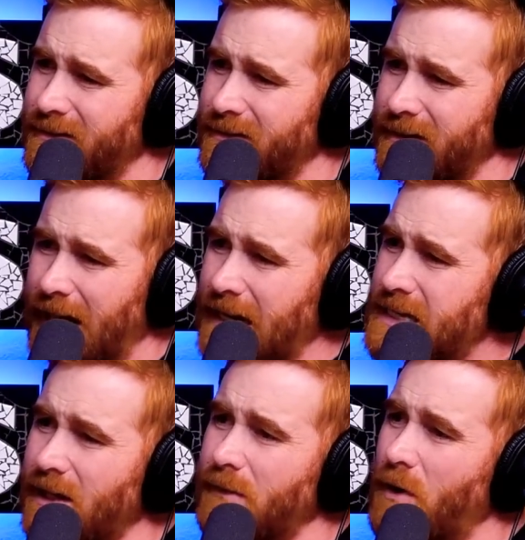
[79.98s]
right. And I
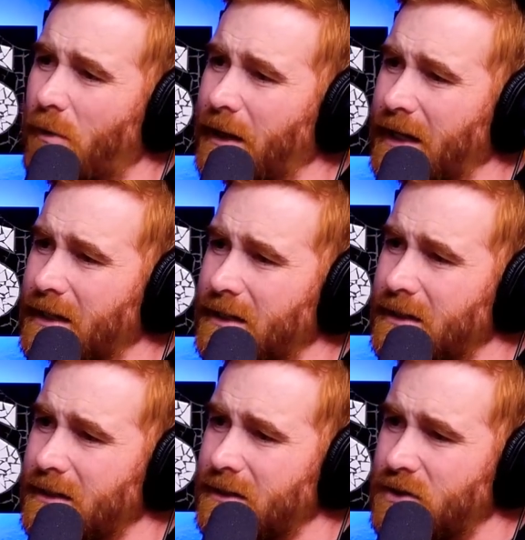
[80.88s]
still am nobody.
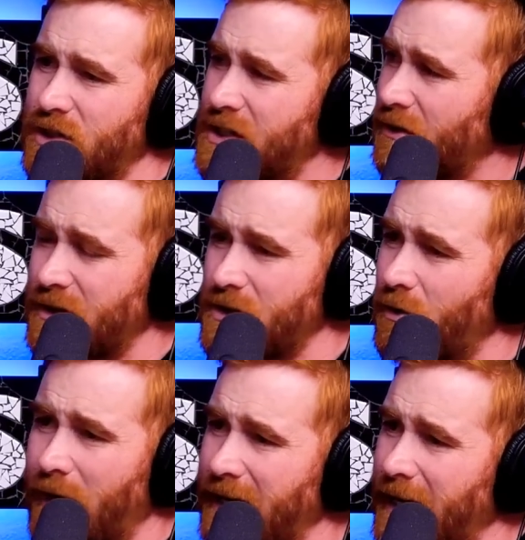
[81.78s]
Me too. She still doesn't know who I